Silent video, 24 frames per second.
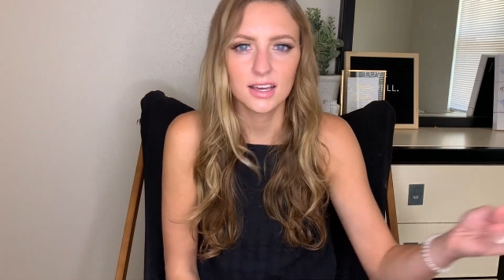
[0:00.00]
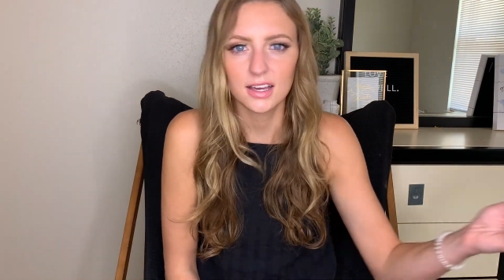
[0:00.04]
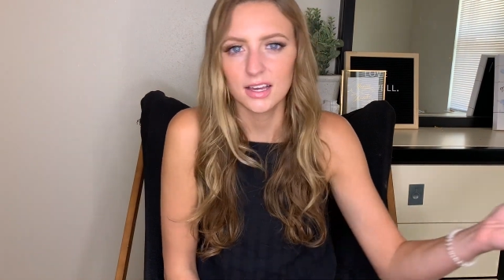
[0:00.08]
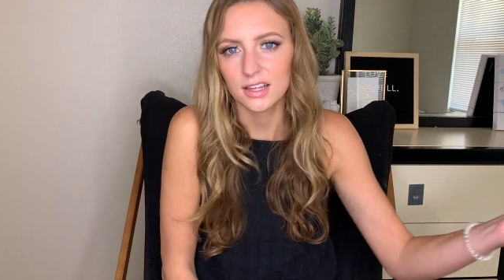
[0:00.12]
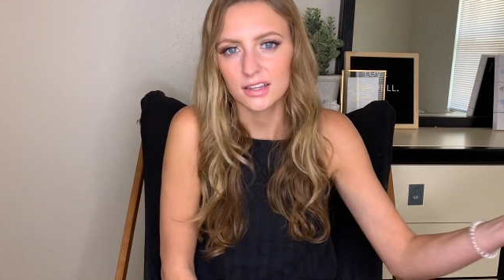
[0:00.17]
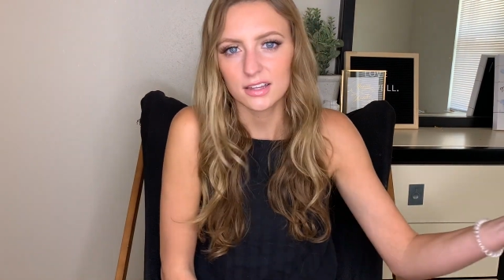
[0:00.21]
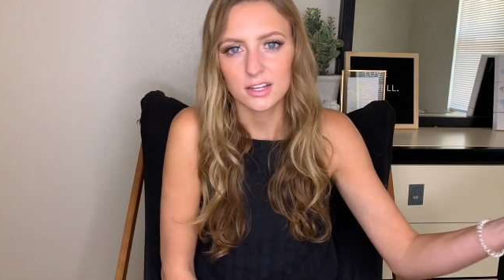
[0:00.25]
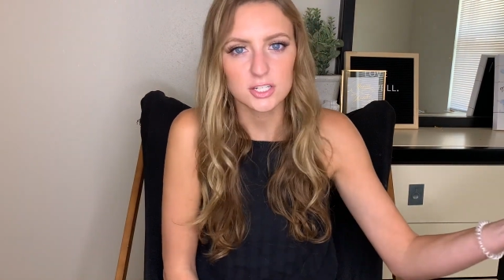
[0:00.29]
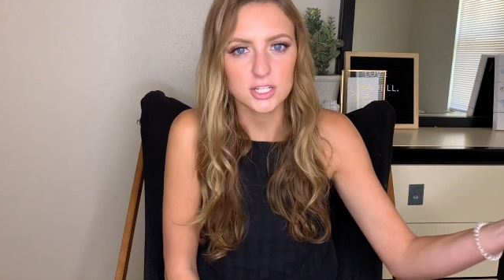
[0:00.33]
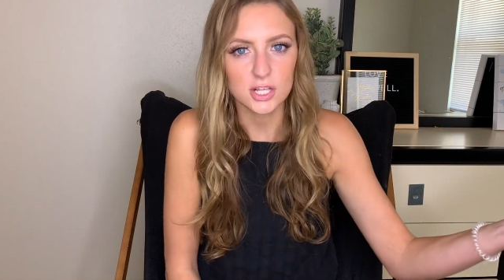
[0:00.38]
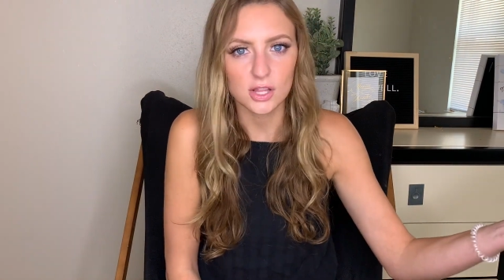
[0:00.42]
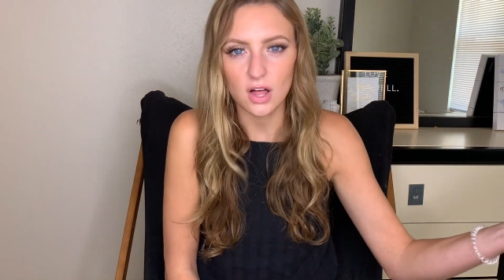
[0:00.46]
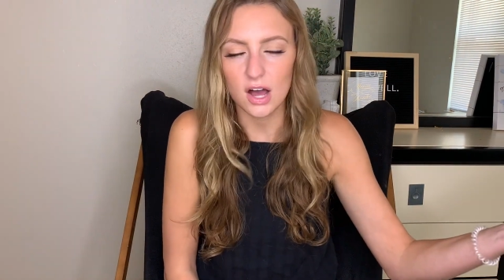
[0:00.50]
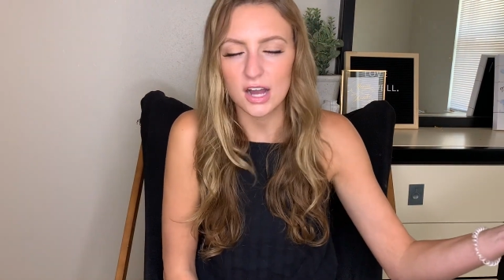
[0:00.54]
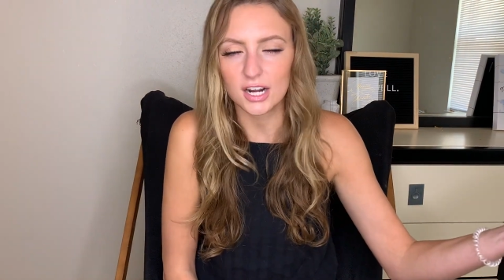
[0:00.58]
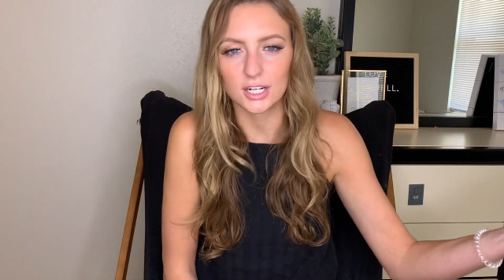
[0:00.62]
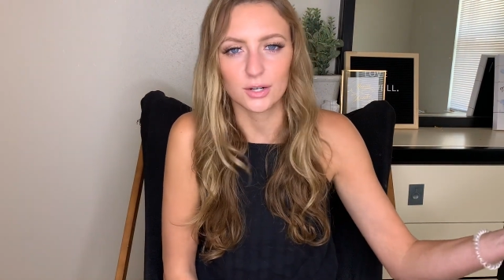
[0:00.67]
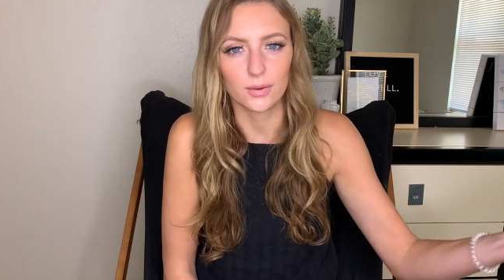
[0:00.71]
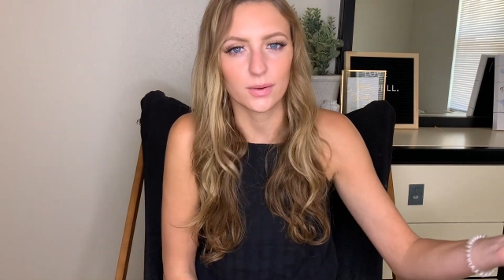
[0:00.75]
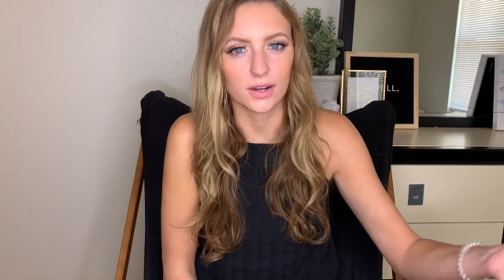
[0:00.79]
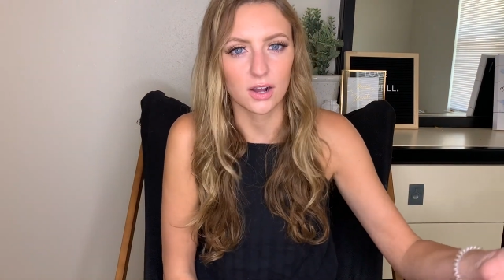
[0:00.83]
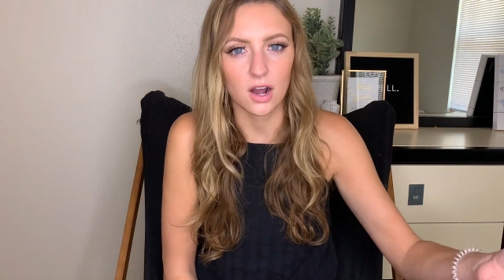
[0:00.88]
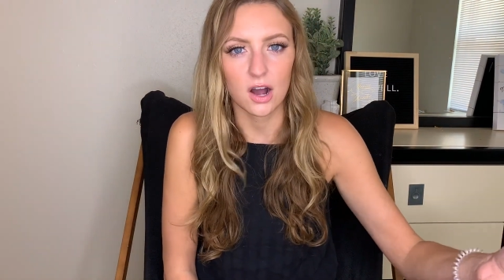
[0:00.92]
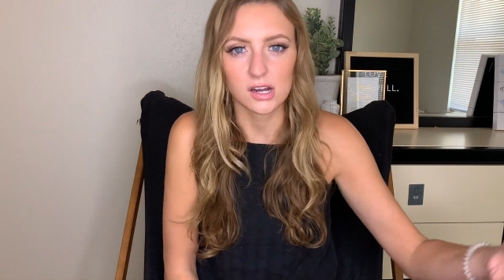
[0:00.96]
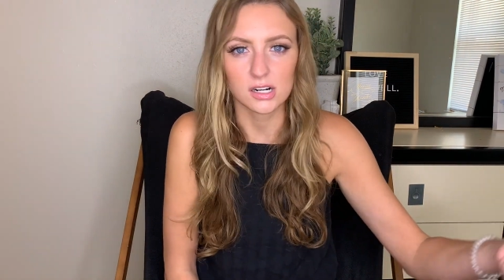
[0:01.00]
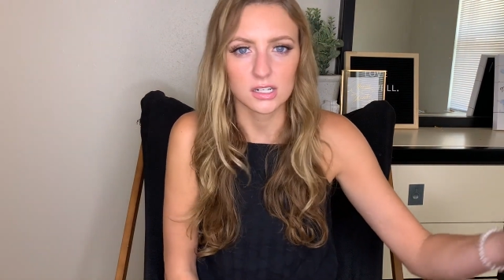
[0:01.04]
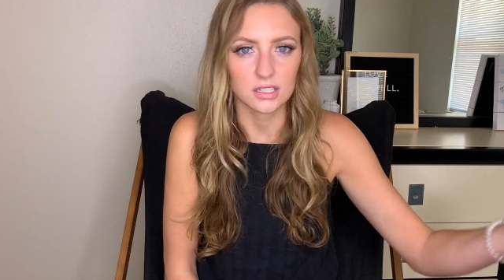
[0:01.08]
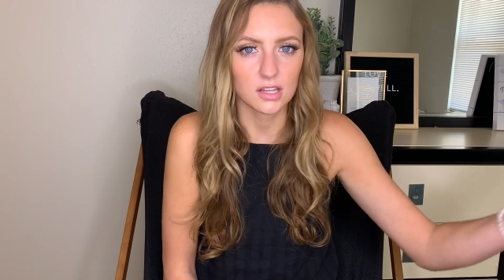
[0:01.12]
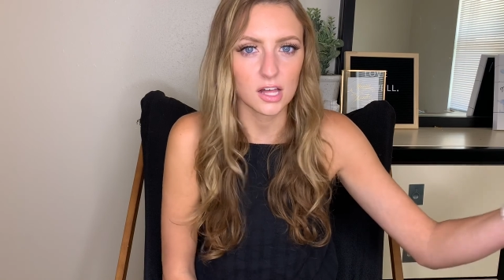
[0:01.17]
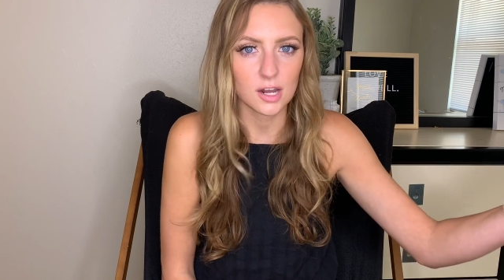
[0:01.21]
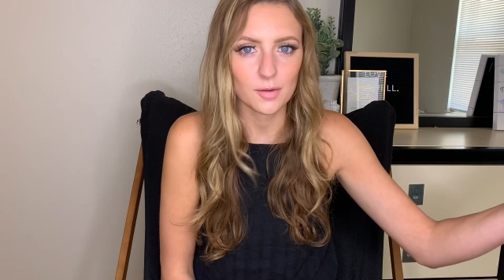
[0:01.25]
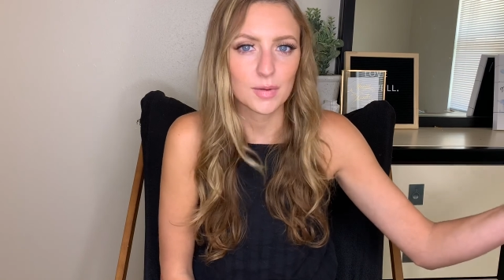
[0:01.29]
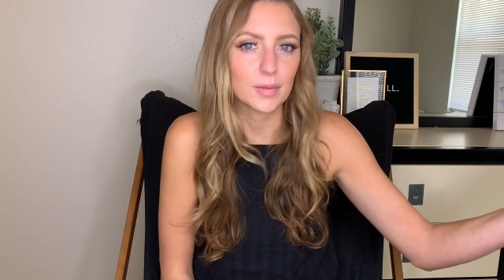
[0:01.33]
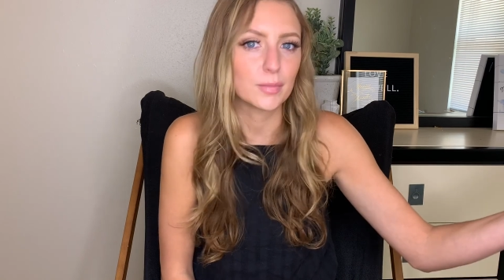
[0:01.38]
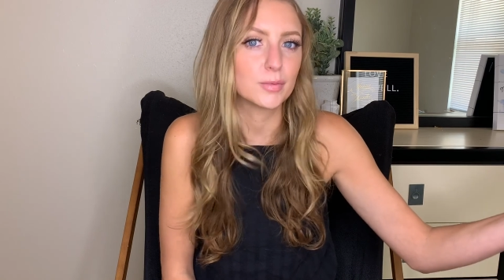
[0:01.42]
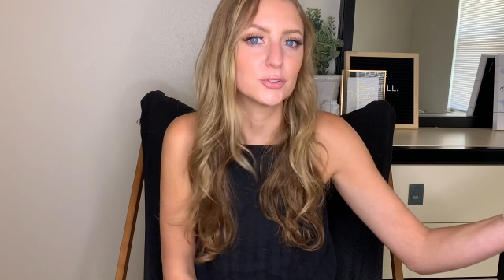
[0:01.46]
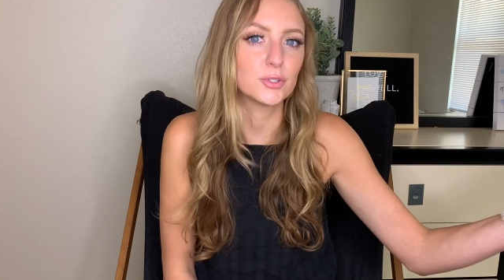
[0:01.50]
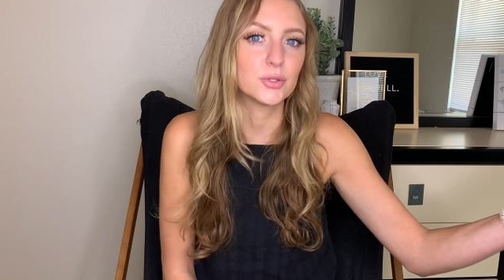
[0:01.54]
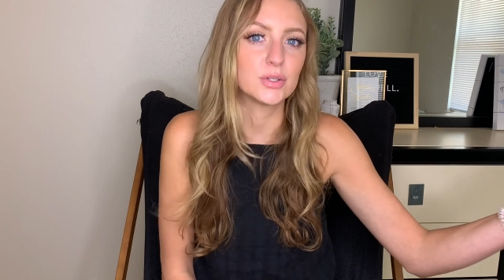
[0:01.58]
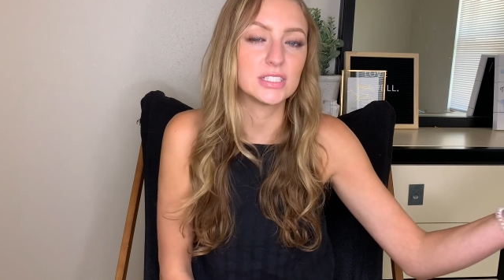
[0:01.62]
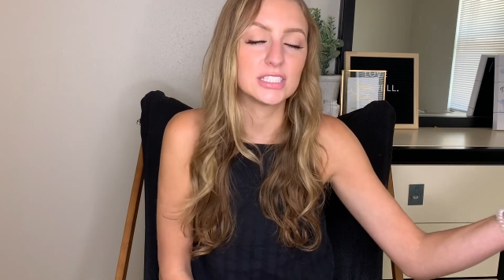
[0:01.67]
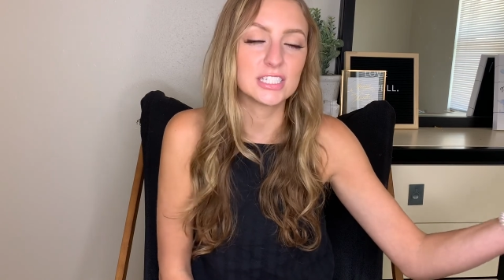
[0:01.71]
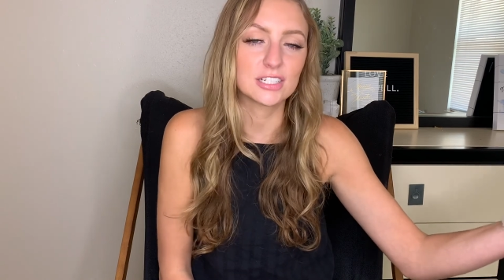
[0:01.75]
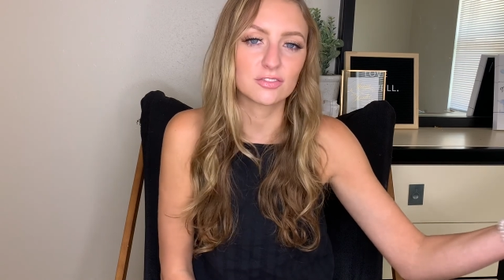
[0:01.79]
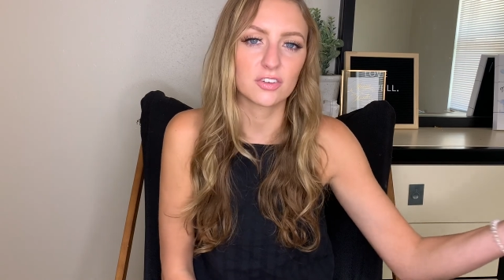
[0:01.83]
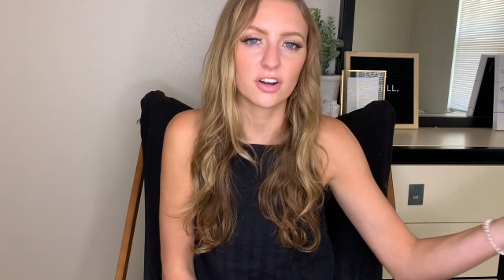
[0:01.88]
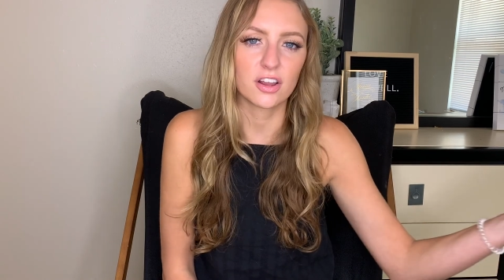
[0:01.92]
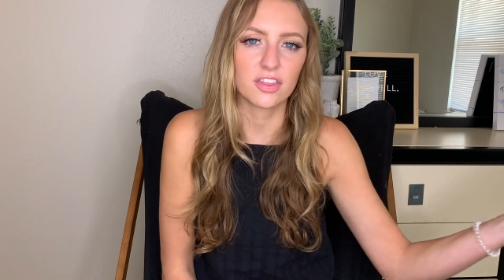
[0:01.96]
there's a lot going on, a lot of people doing
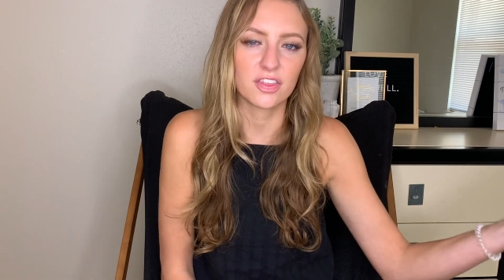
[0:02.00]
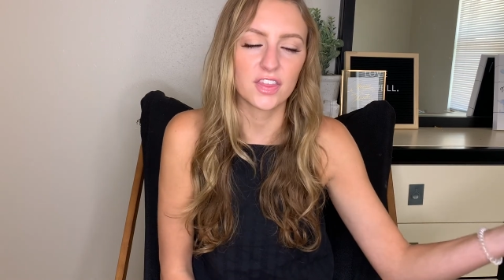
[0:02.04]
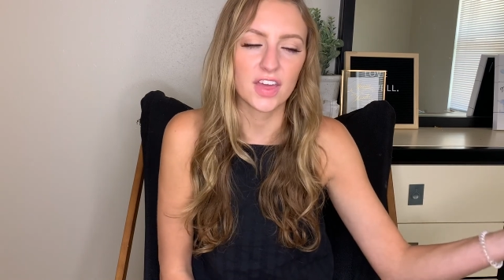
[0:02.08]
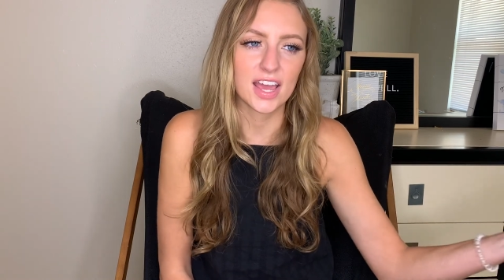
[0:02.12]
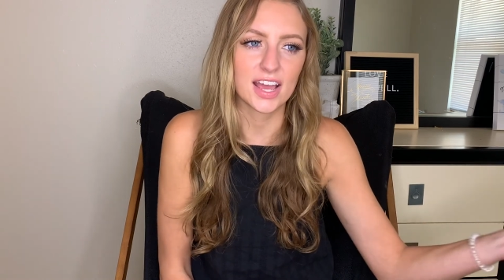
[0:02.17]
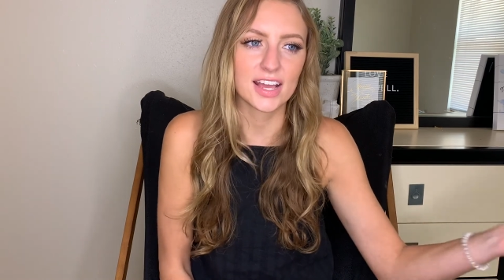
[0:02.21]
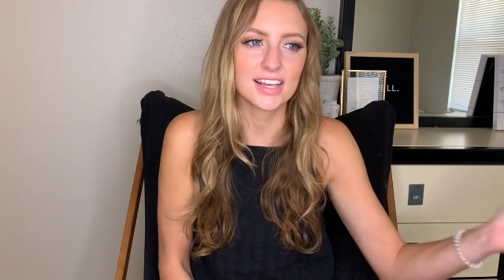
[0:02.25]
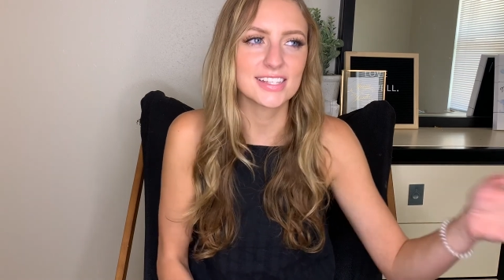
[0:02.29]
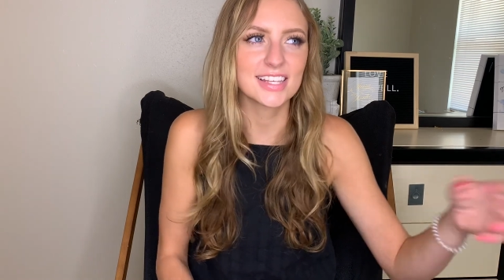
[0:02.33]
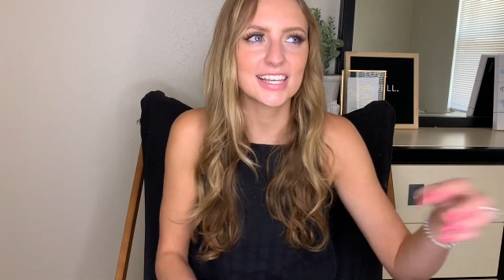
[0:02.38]
different things.